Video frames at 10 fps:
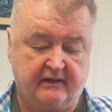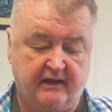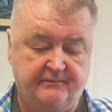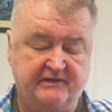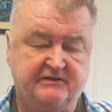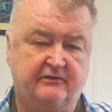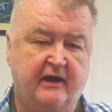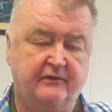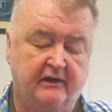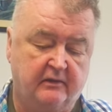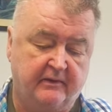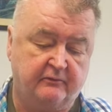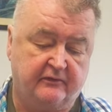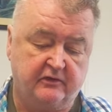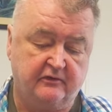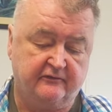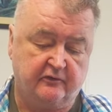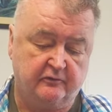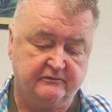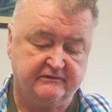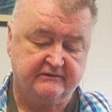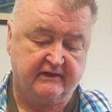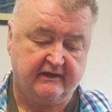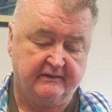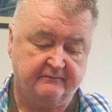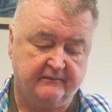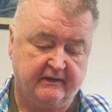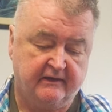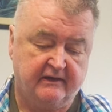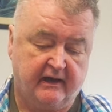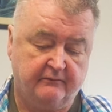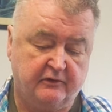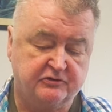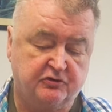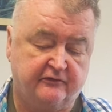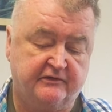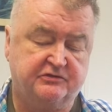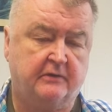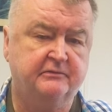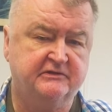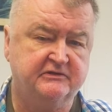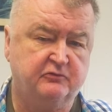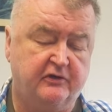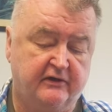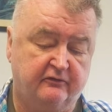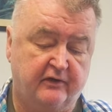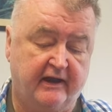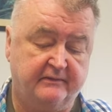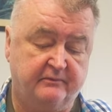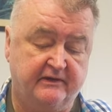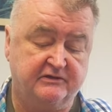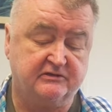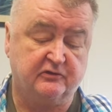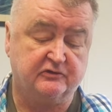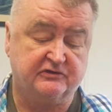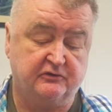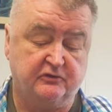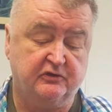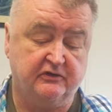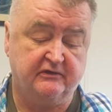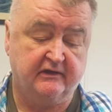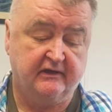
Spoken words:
I messed around a little bit with the uniforms. I'm not sure if the trumpeters were in red, but it just looked so good.